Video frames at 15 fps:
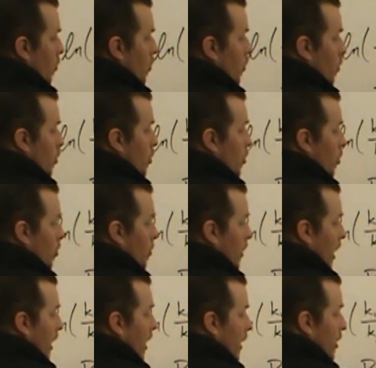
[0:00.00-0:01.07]
room
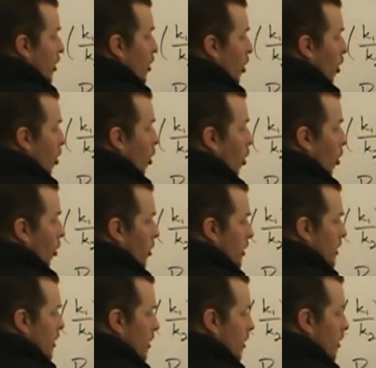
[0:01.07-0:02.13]
and
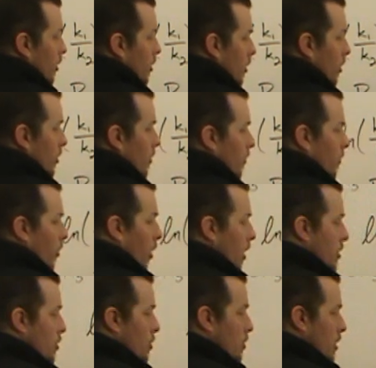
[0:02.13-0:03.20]
cold for our
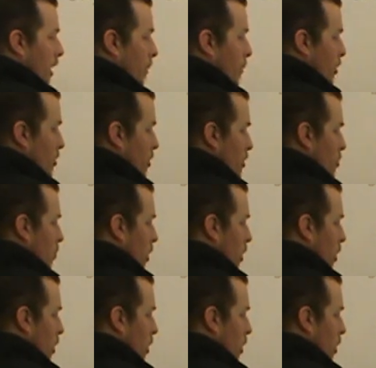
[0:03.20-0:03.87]
2 temperatures.